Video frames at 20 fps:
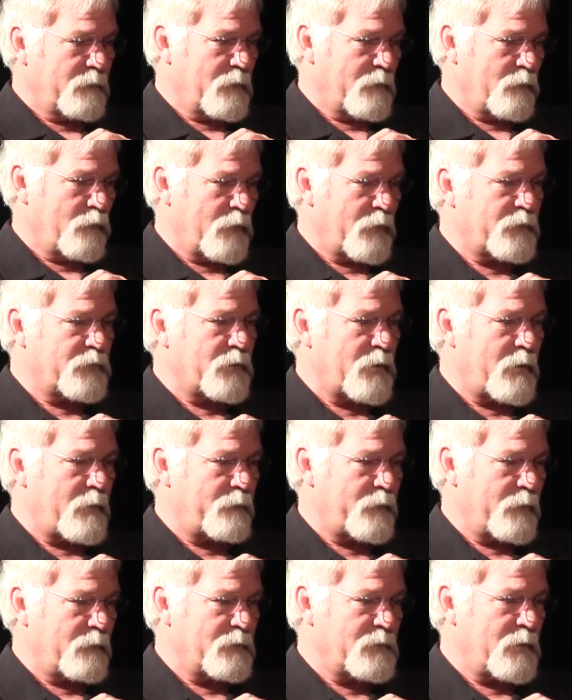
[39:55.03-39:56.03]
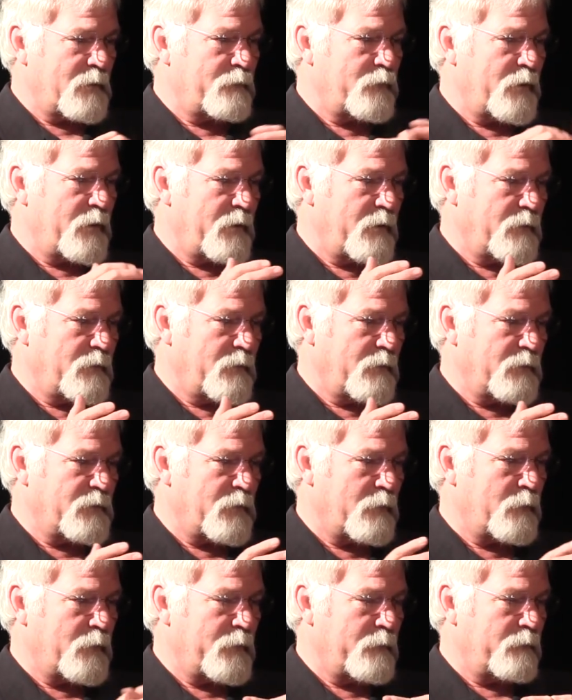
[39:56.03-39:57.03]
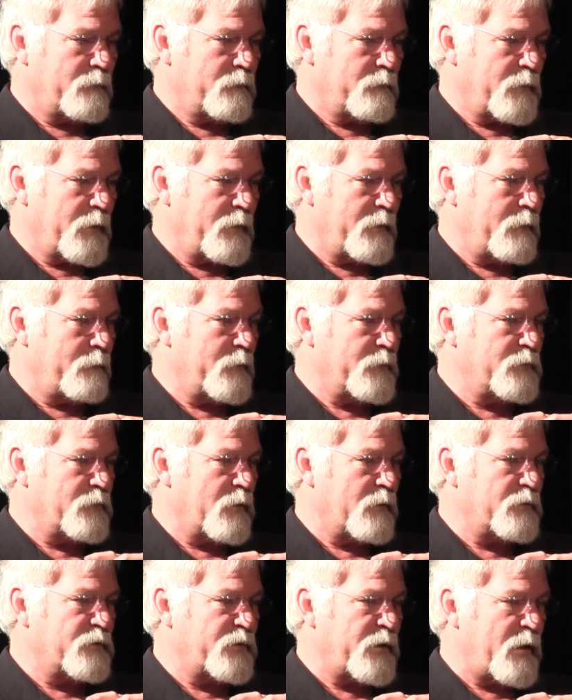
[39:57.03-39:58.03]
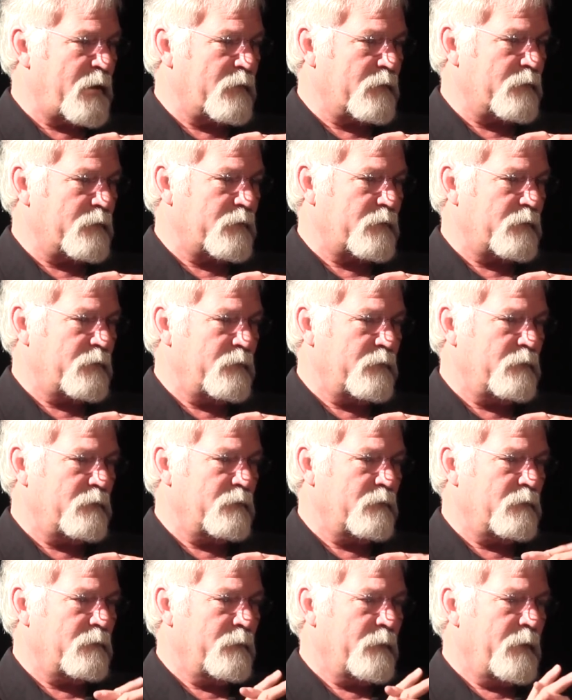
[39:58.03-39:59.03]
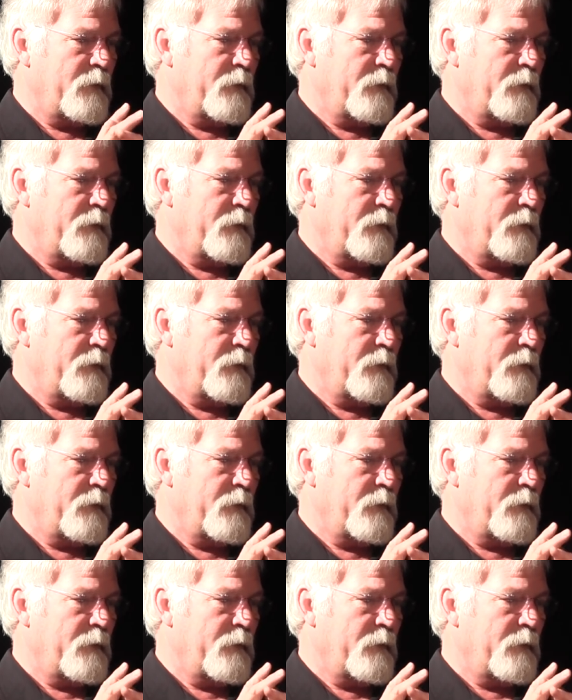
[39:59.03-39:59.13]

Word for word: a, workshop that was led by a gentleman by the name of John Schallert, who